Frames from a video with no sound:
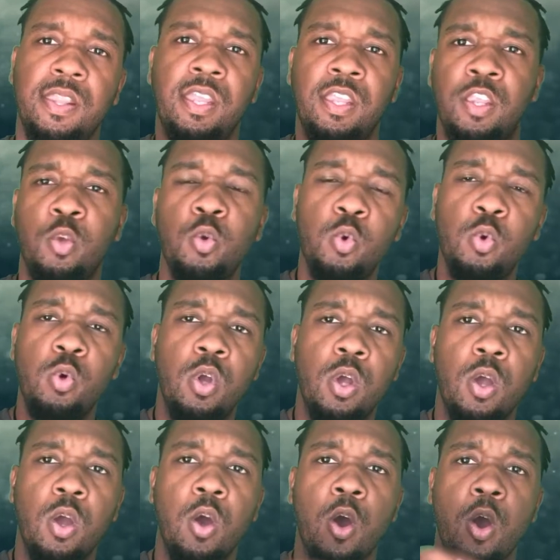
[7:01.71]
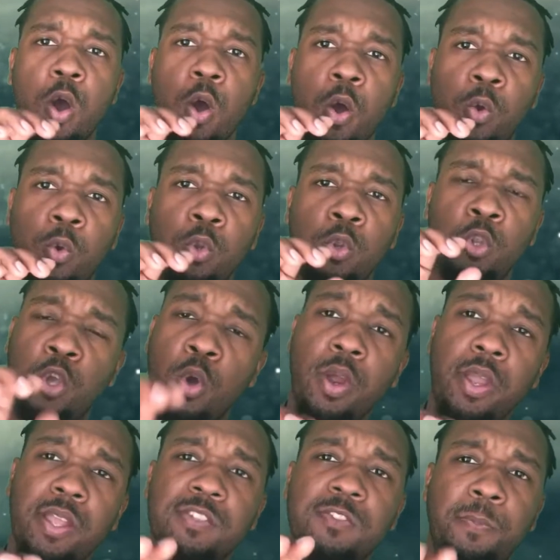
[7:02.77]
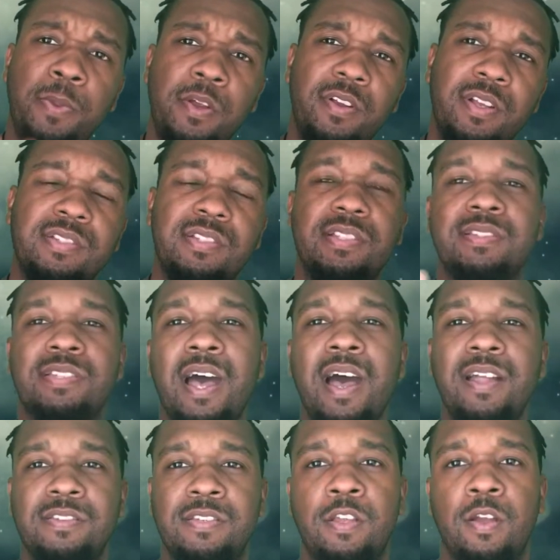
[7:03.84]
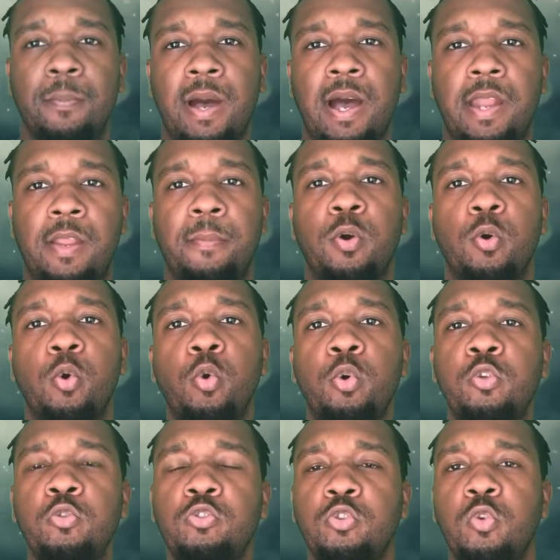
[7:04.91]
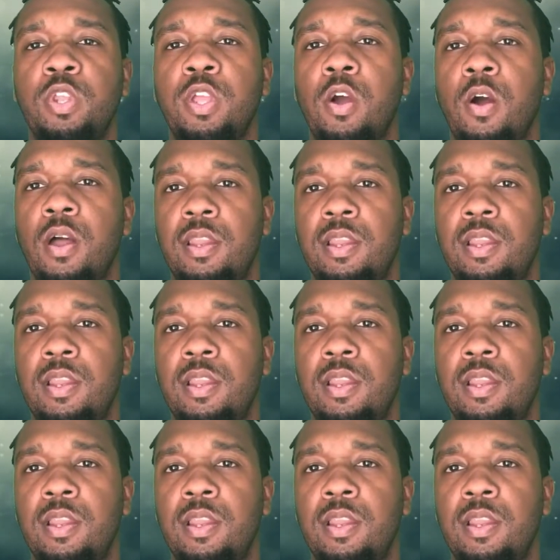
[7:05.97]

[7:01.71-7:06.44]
that your experience is tied to your body, but who you truly are